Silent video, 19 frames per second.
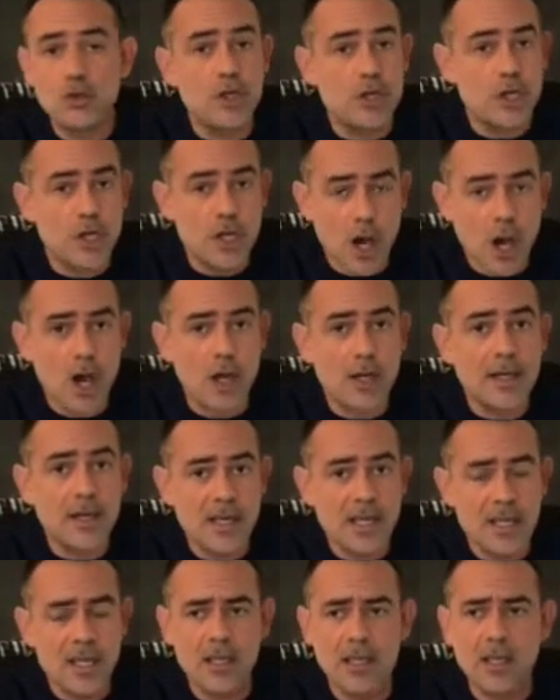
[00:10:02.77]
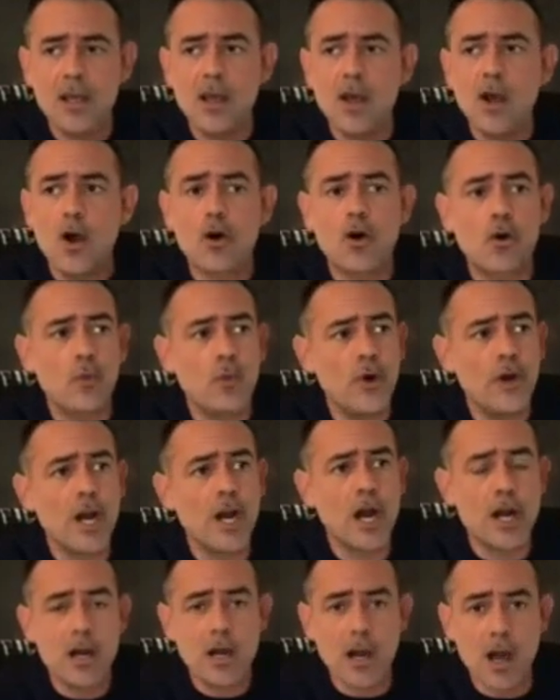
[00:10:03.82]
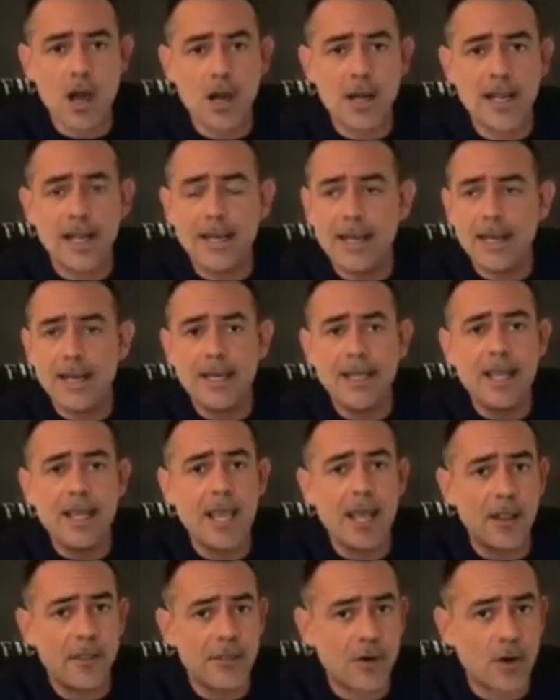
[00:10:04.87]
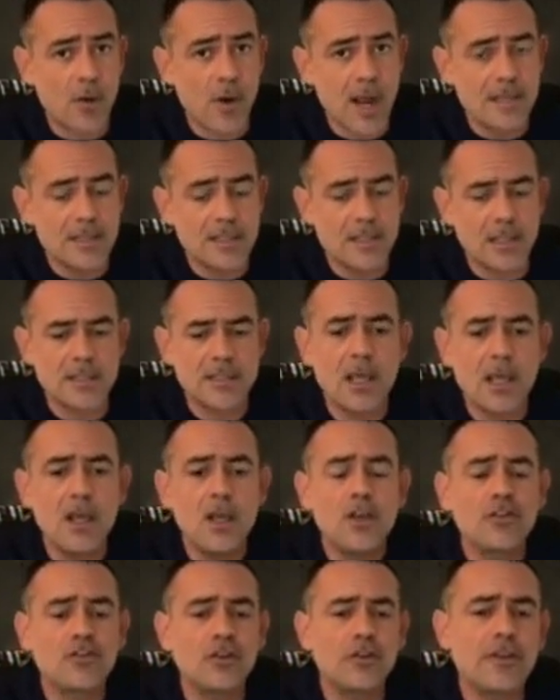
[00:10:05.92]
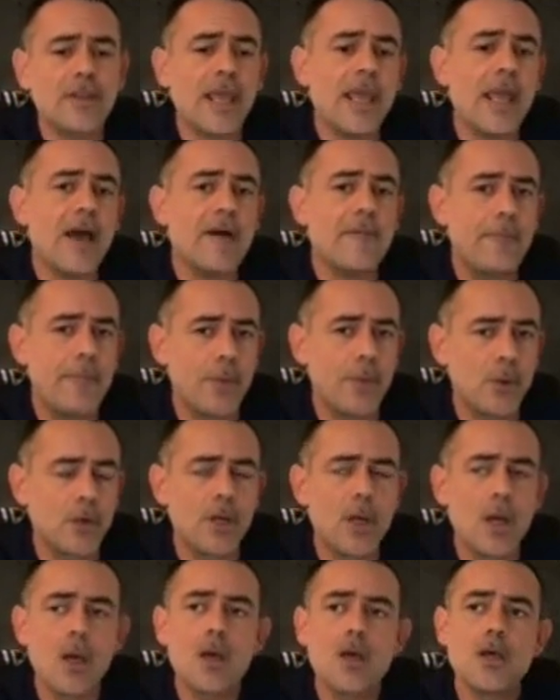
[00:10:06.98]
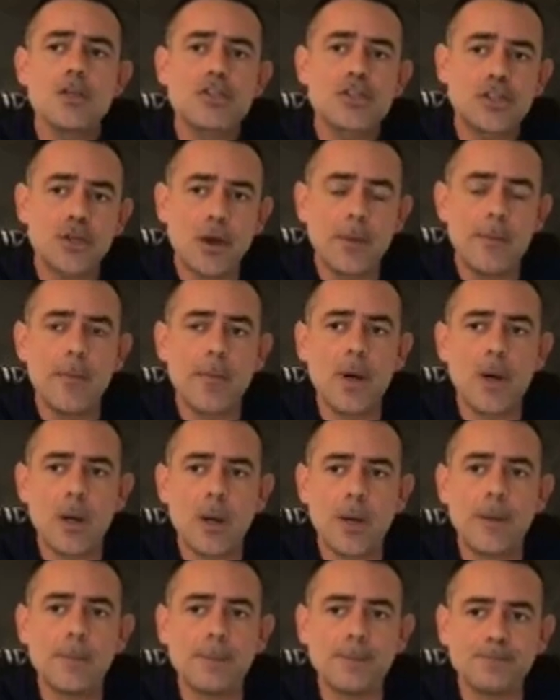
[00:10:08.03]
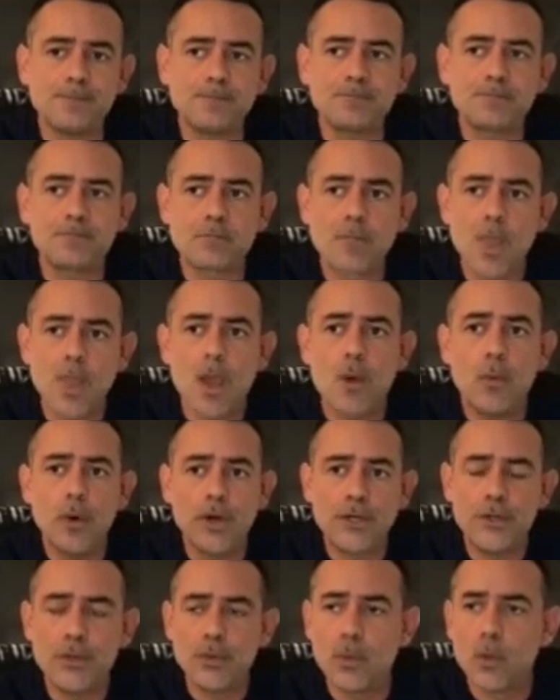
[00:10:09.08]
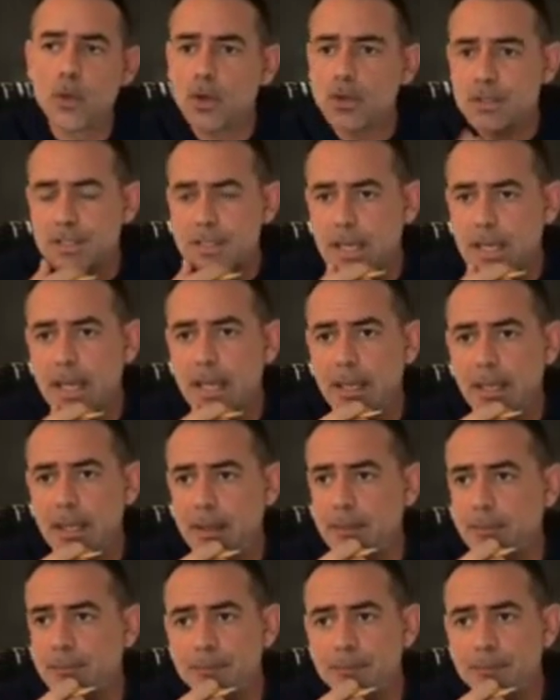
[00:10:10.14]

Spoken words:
not need, or we are not in any health crisis. So they have put some, what you would say,